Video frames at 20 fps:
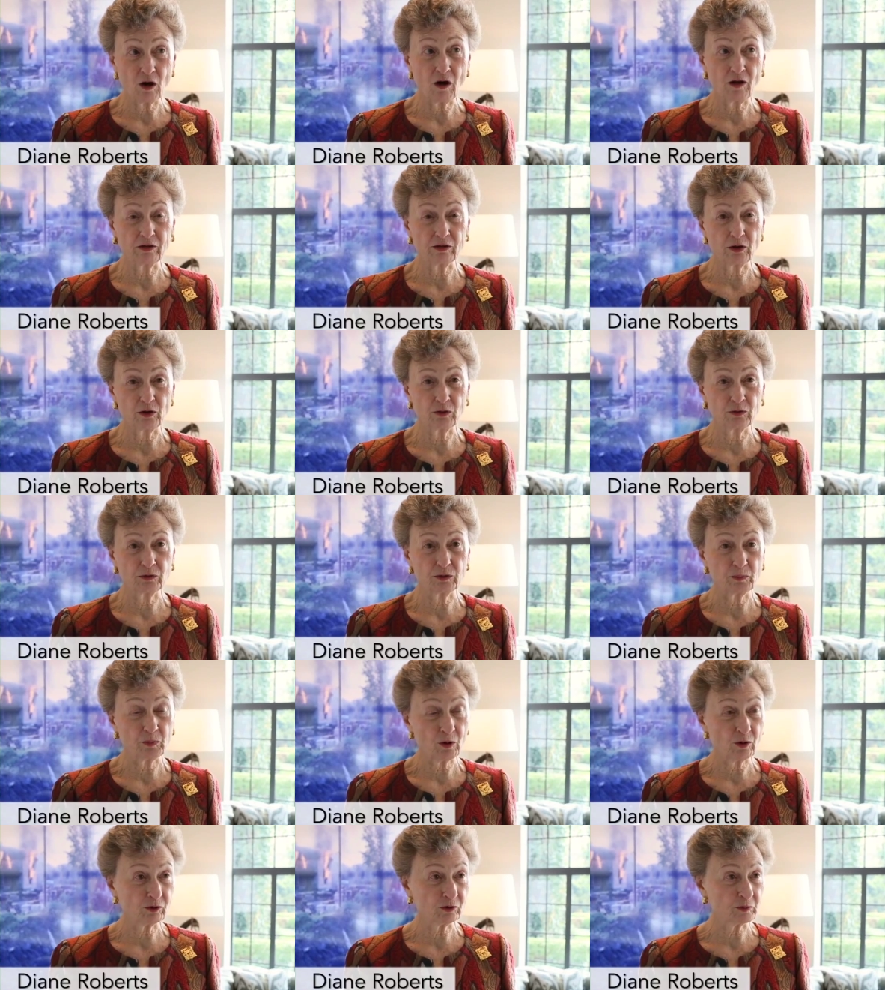although the
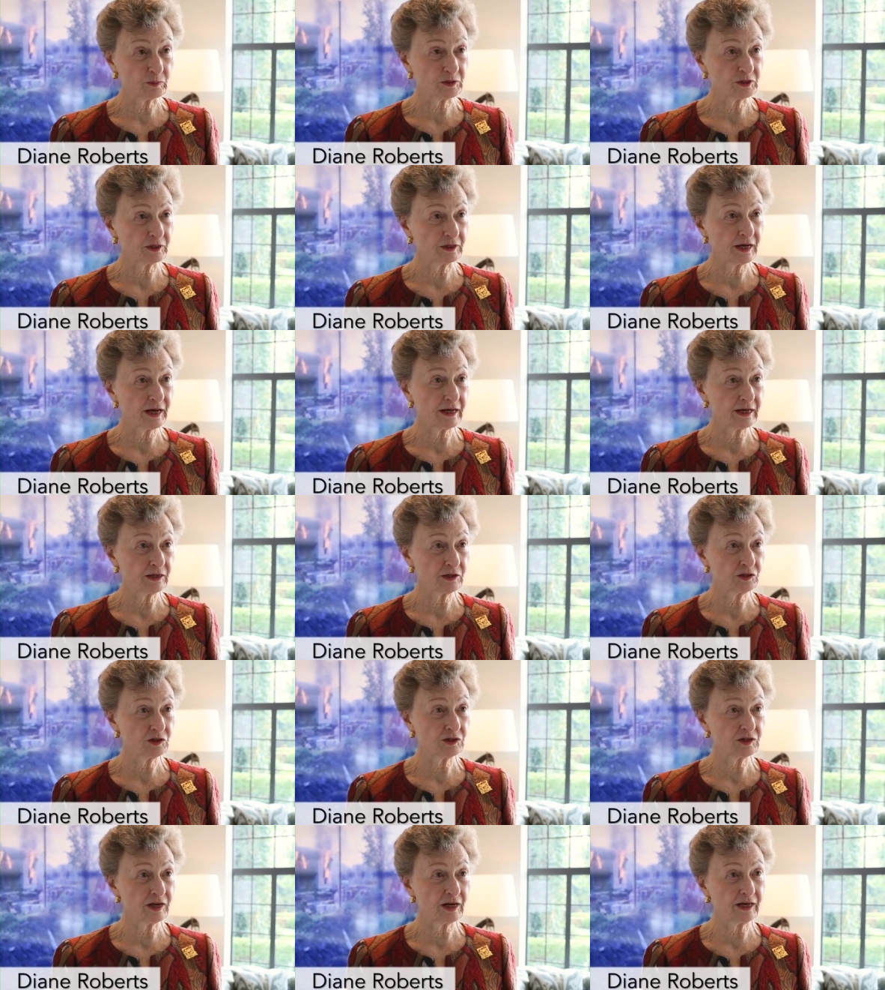program today
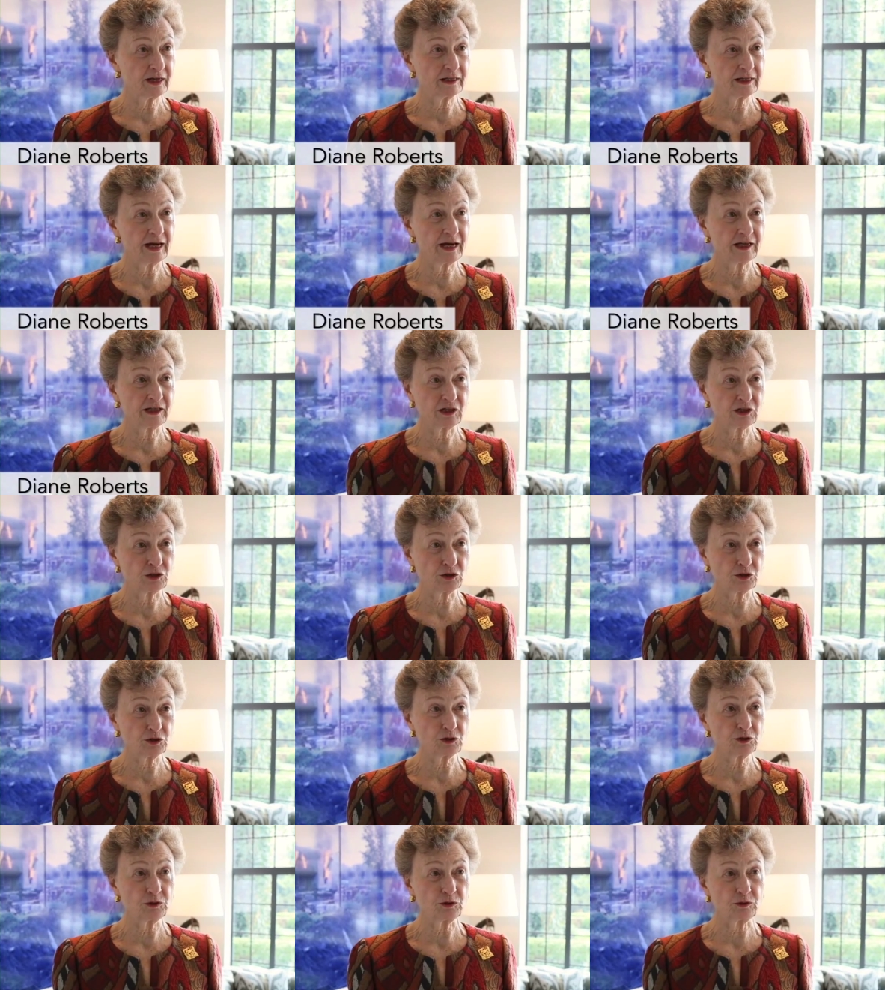said
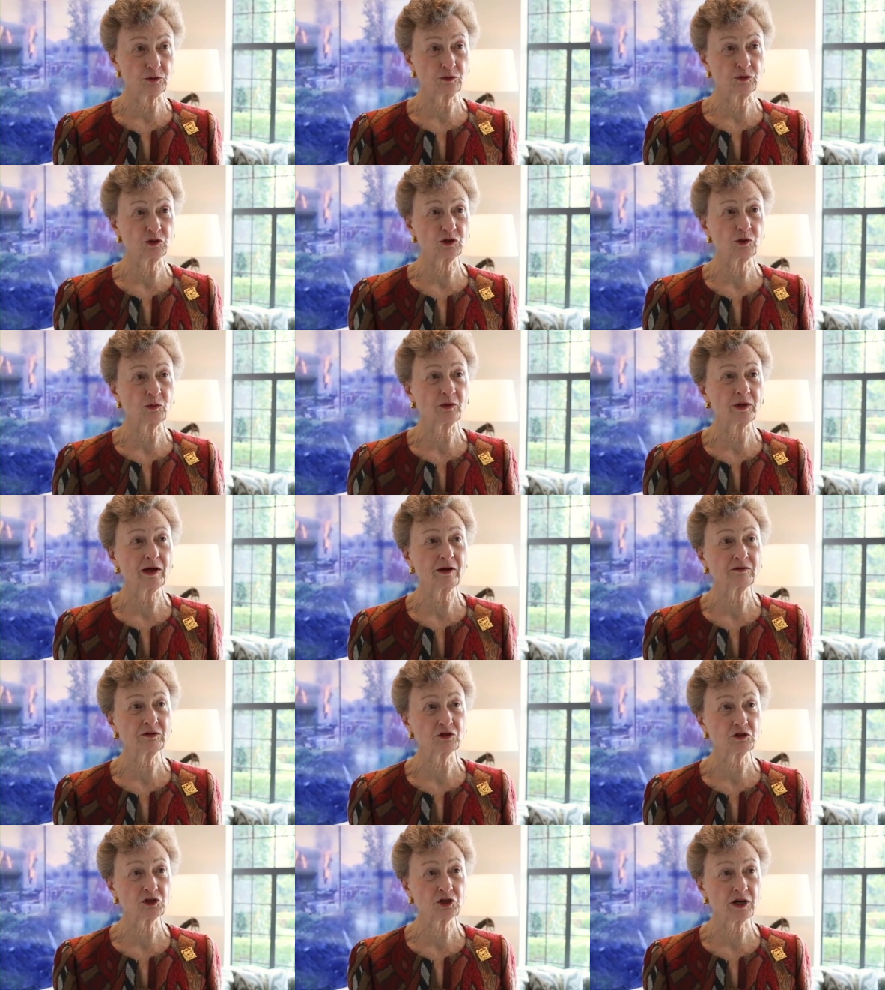82, so we
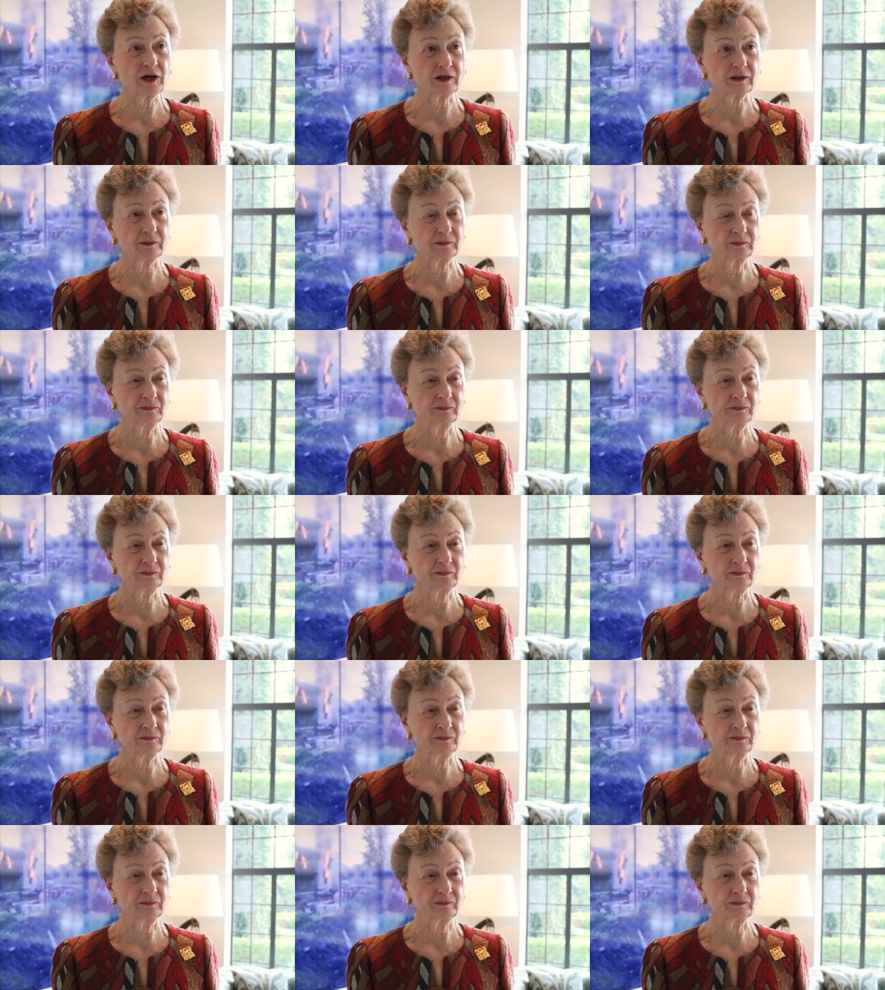have to check.